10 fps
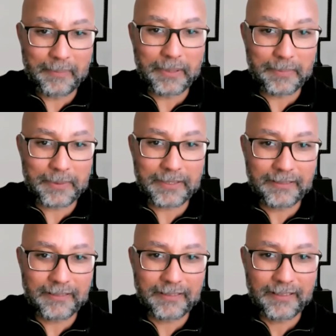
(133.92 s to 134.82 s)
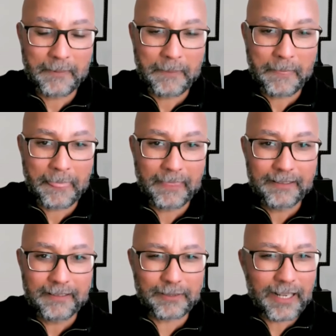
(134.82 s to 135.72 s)
purpose?
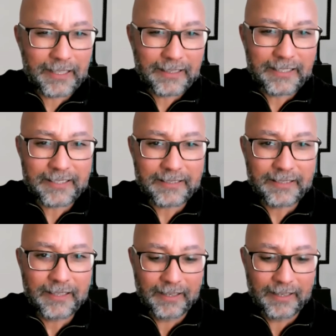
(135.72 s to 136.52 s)
So it's like these